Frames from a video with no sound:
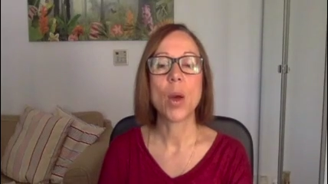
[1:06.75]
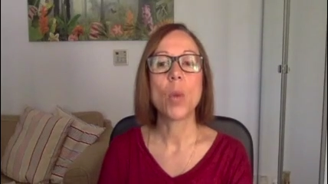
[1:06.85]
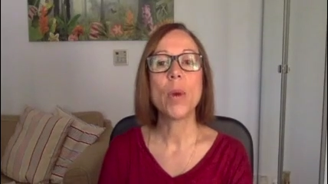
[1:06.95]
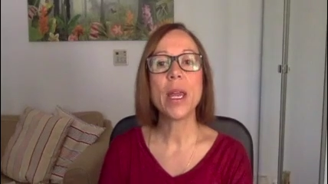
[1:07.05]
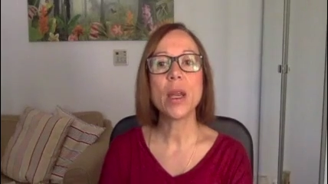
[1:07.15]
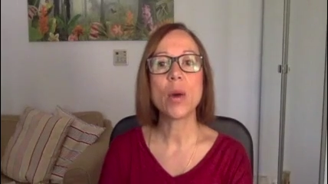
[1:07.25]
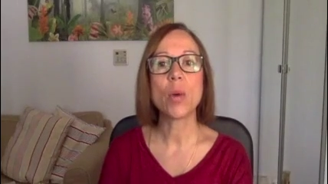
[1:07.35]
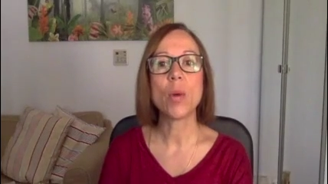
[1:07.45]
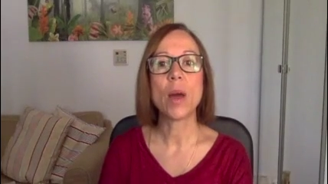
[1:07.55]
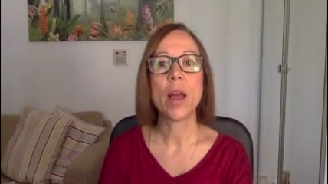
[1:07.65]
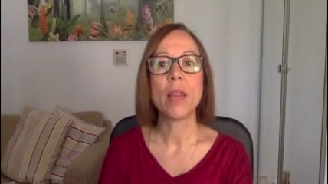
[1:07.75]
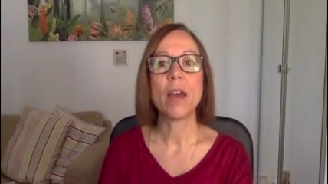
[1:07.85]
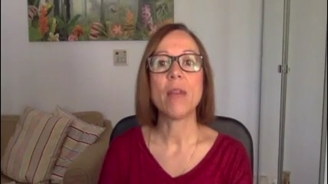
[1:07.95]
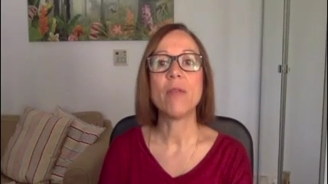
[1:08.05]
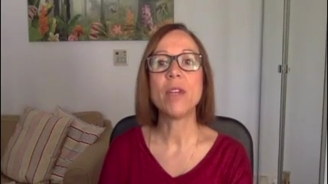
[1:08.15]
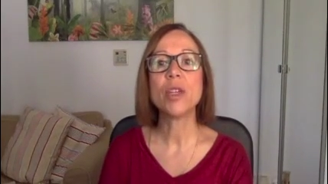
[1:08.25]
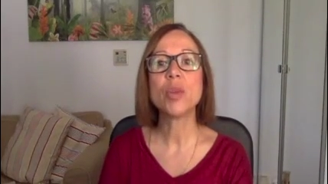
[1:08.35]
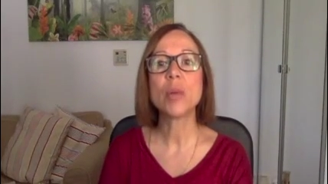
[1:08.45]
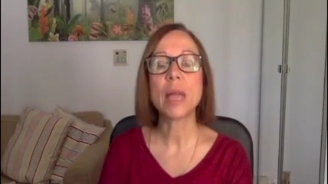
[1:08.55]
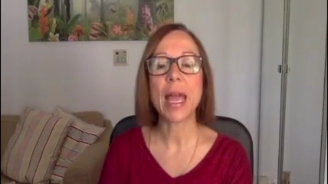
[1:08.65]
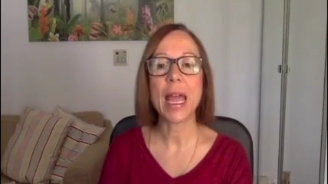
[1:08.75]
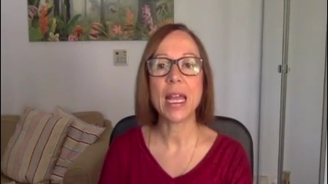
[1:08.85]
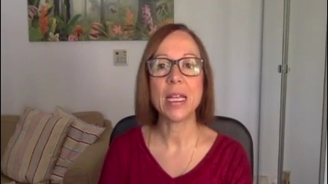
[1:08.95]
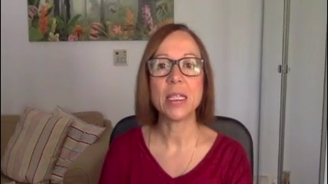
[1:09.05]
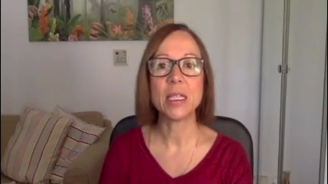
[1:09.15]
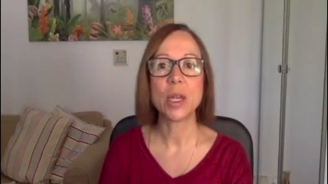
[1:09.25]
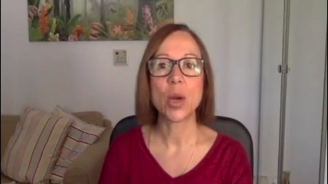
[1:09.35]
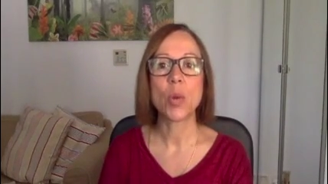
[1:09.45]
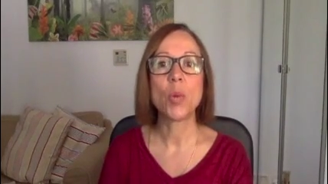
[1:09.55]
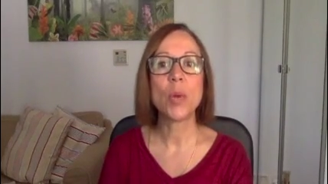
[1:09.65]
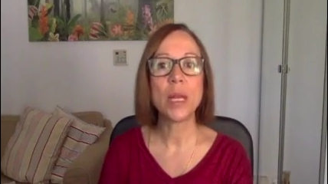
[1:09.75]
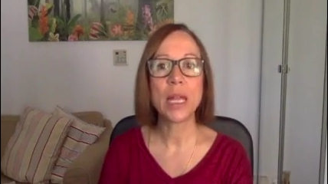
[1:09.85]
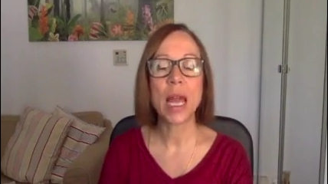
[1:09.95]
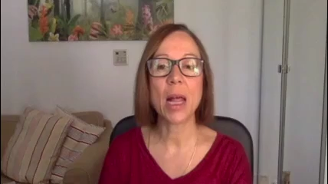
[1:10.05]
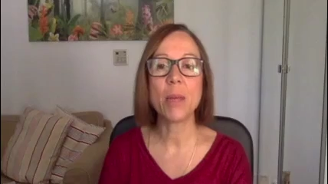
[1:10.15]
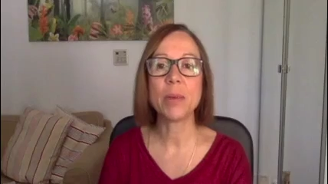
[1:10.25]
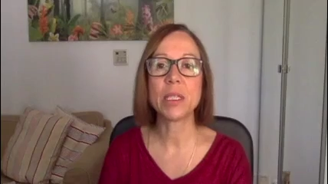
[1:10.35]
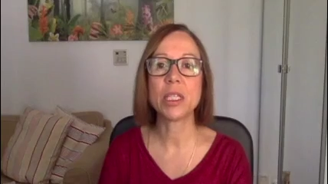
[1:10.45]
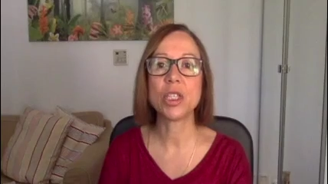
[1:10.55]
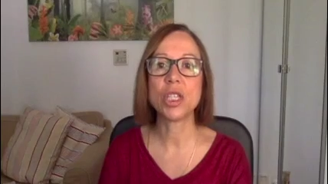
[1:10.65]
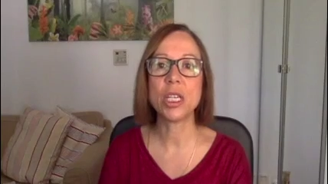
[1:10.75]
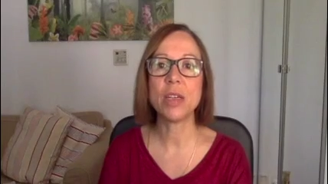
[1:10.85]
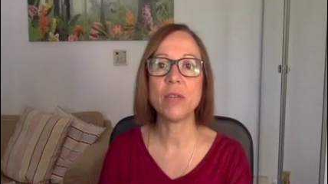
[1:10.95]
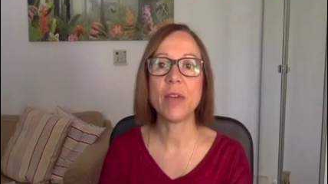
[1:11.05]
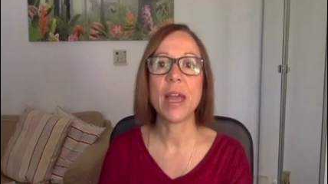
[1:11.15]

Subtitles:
We know that visual aids really help us achieve